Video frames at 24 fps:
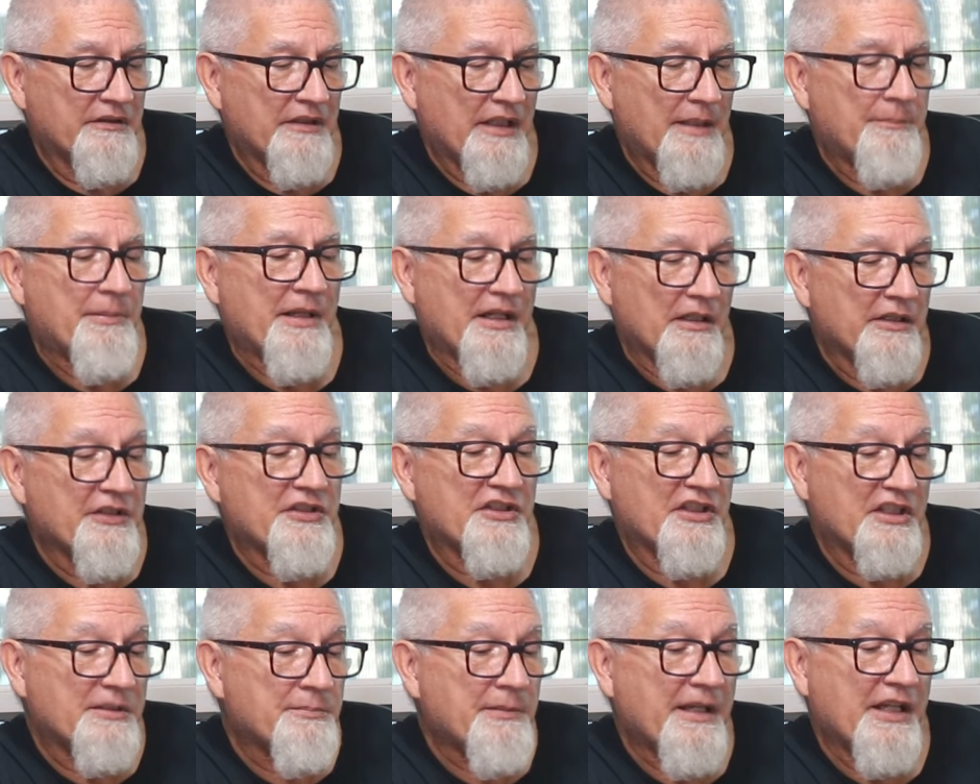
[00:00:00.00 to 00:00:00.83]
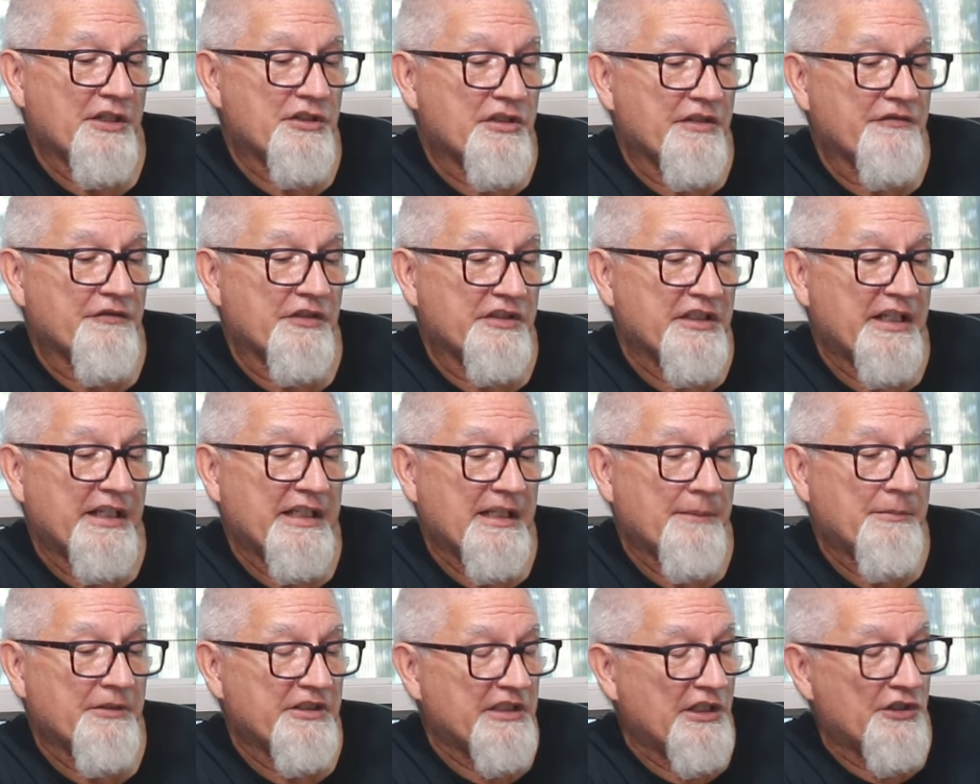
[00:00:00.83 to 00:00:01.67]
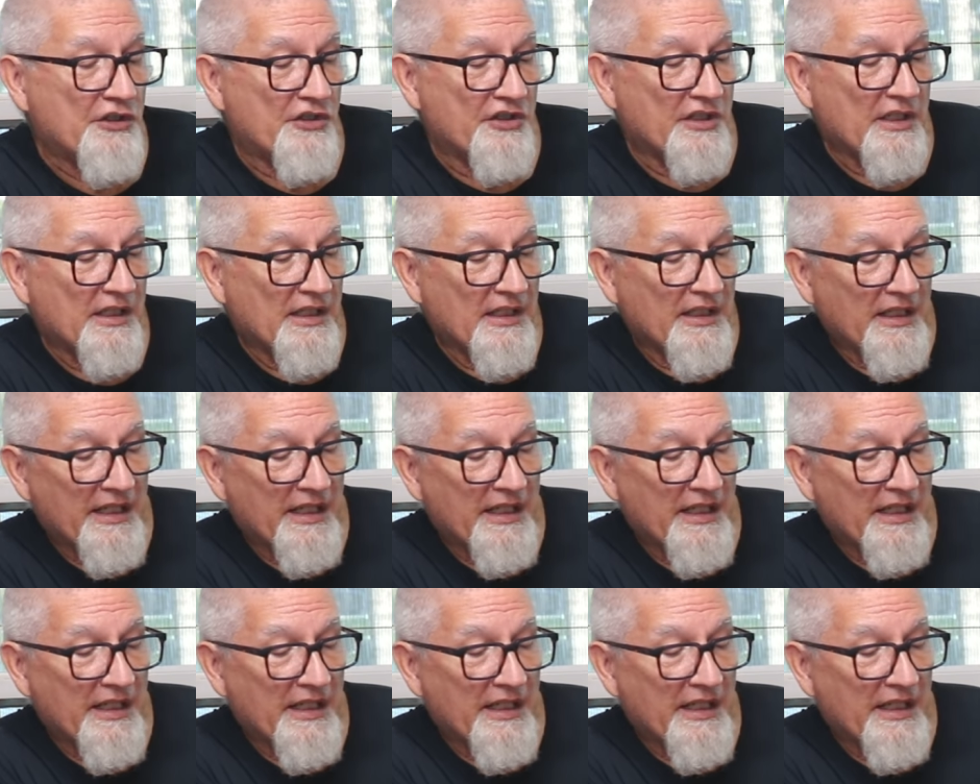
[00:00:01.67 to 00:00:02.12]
A Perilous Expansion for Tiny Epic Dungeons.